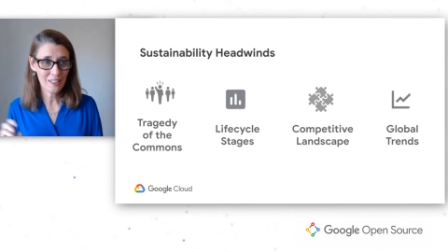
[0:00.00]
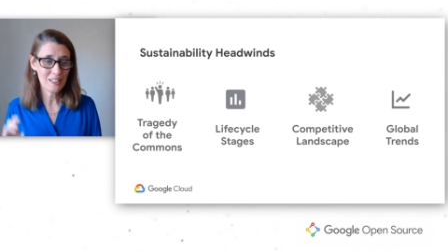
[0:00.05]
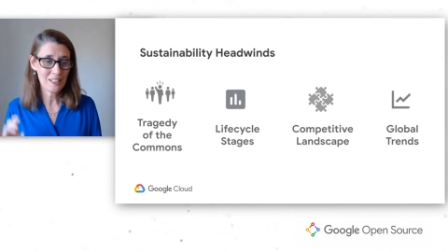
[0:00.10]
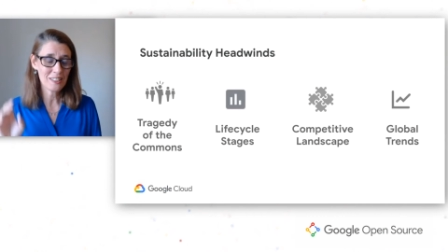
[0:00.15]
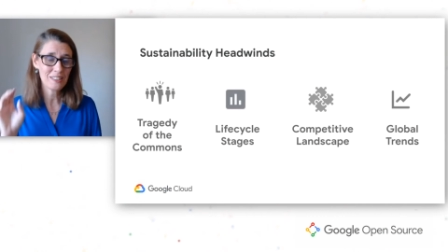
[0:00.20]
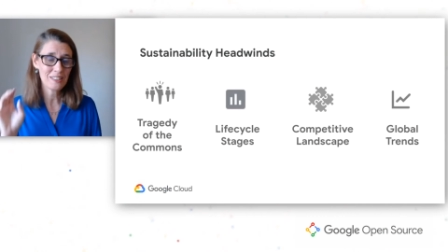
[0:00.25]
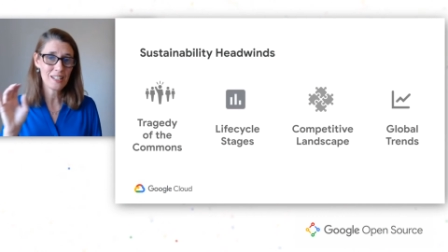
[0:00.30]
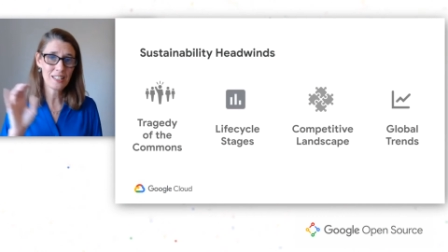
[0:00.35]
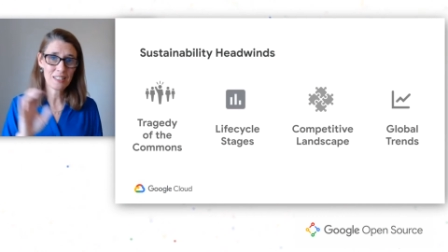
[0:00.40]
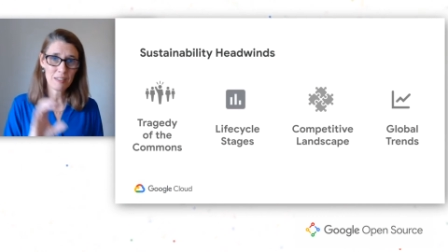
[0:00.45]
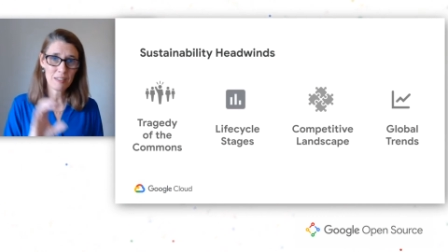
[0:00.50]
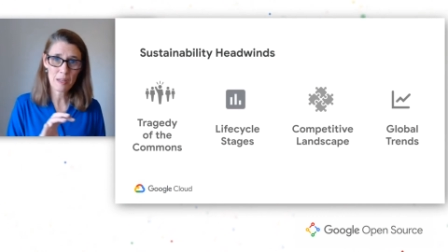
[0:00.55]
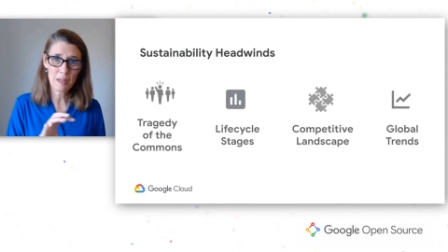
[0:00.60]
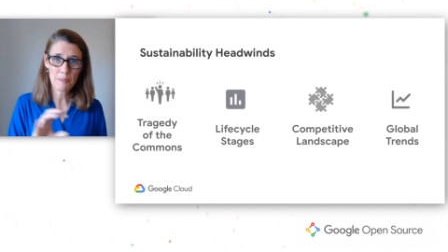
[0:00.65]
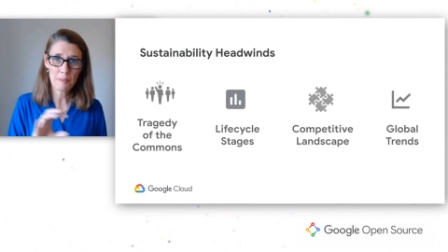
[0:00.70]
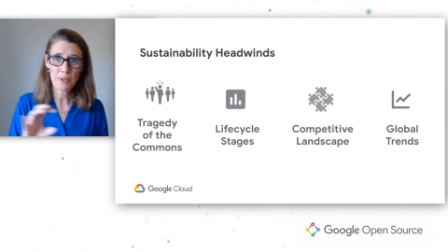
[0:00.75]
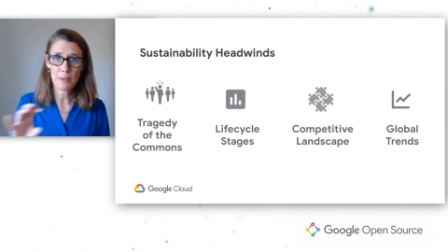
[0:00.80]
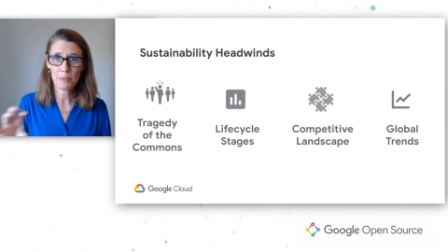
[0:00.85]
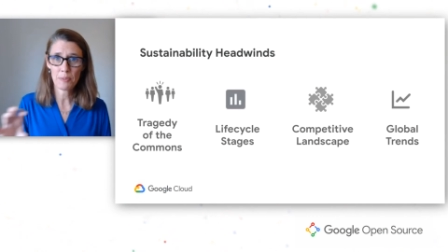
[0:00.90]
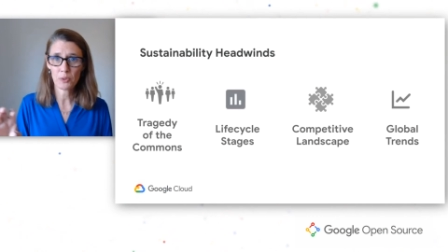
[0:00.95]
it's not something
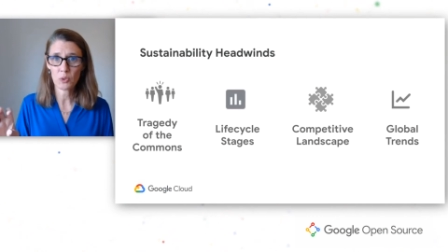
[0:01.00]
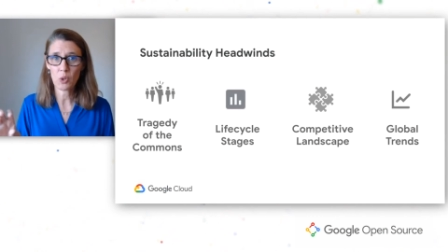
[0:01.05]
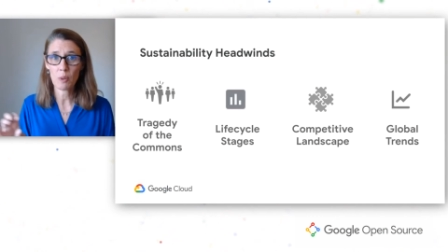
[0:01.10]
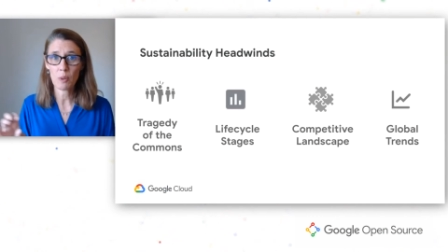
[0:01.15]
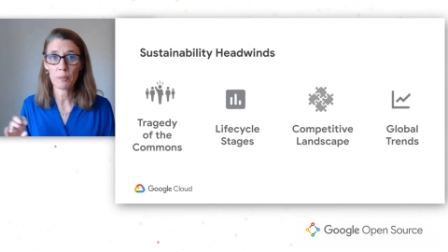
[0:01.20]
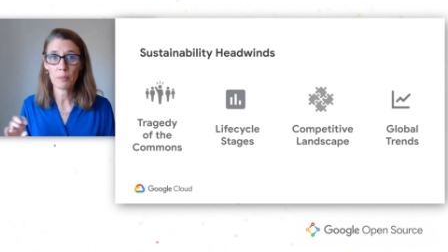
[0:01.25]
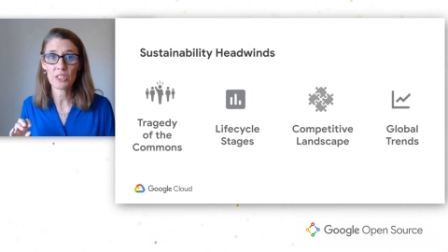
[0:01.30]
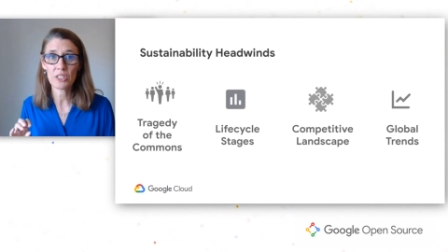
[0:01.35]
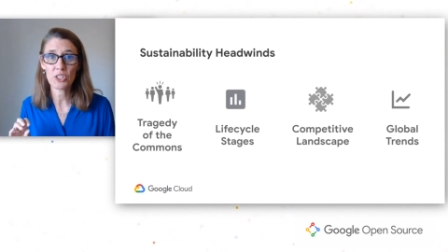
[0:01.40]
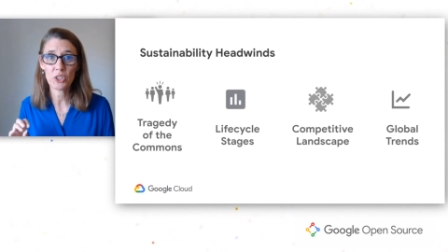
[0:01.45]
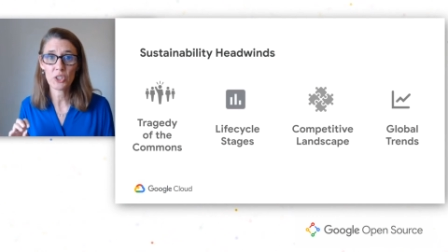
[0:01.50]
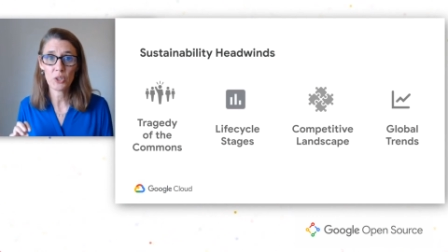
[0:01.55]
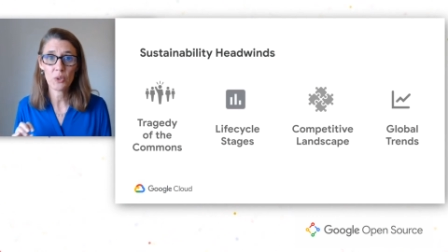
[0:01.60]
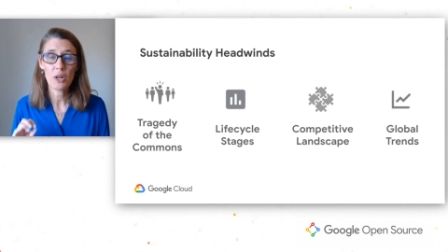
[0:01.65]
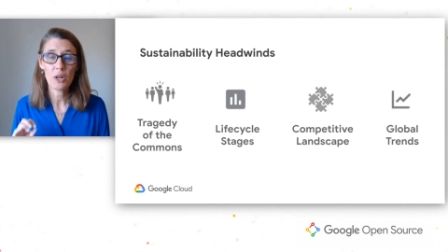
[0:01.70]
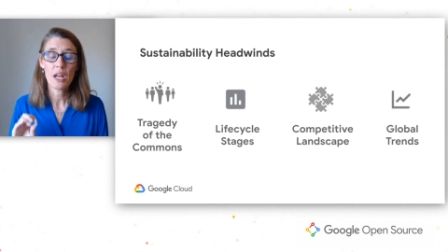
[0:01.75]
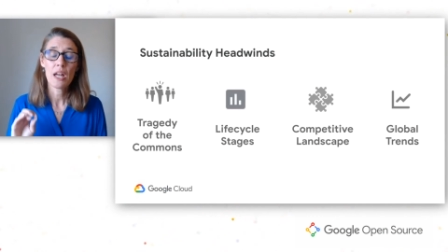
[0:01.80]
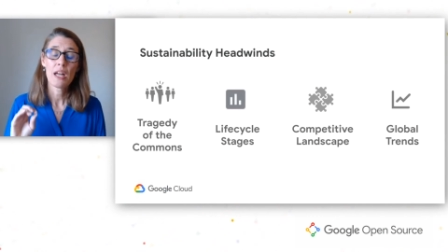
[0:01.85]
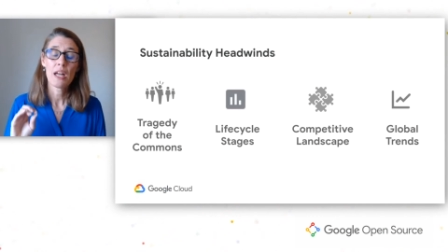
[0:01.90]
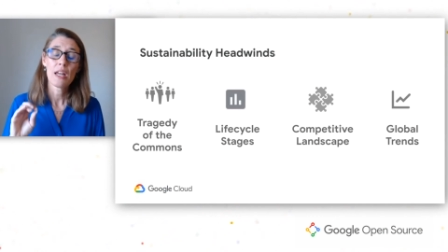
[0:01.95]
that people normally
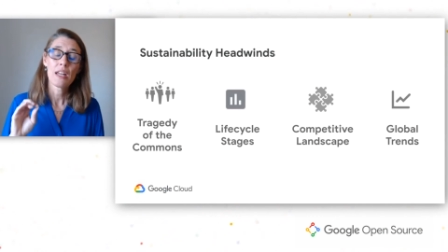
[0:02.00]
do.